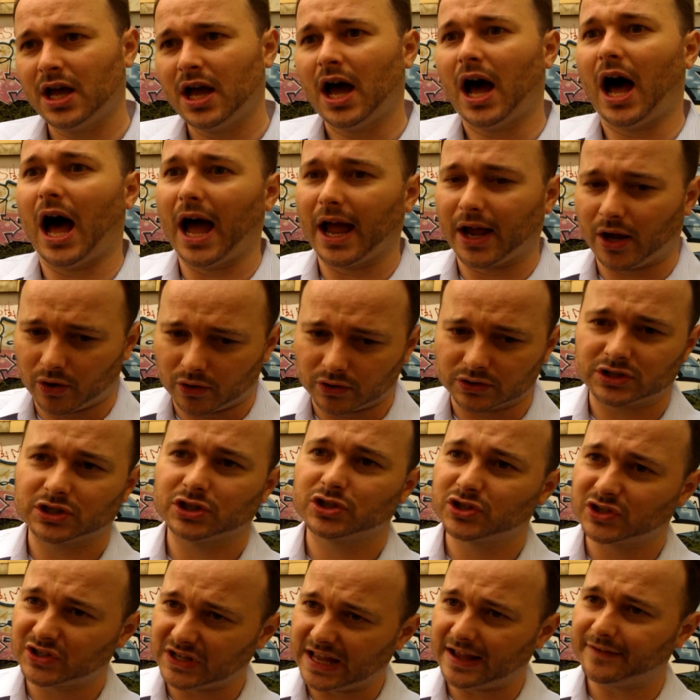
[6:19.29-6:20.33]
I'm going to
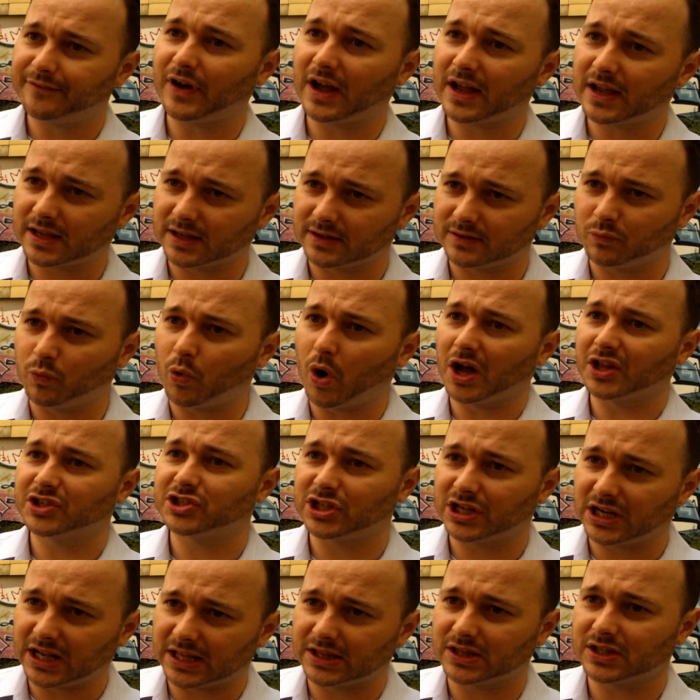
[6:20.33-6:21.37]
see if I can watch it
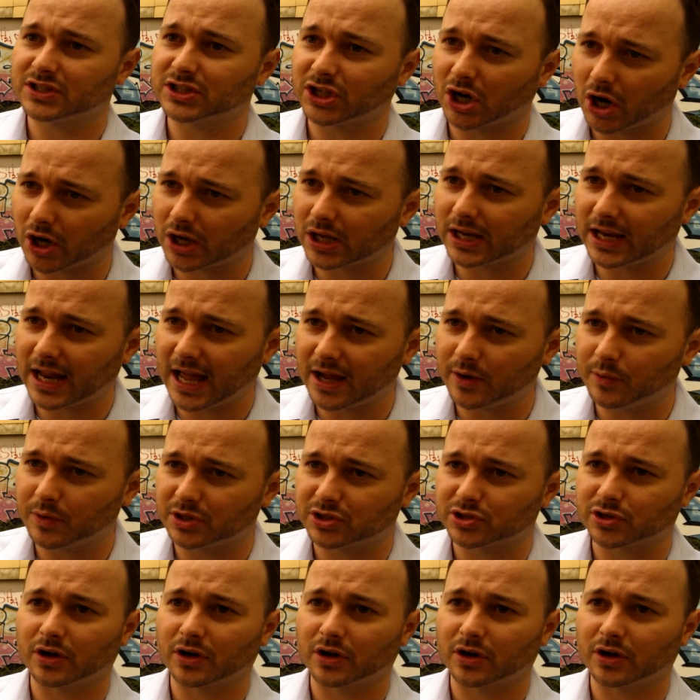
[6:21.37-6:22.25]
in the target language.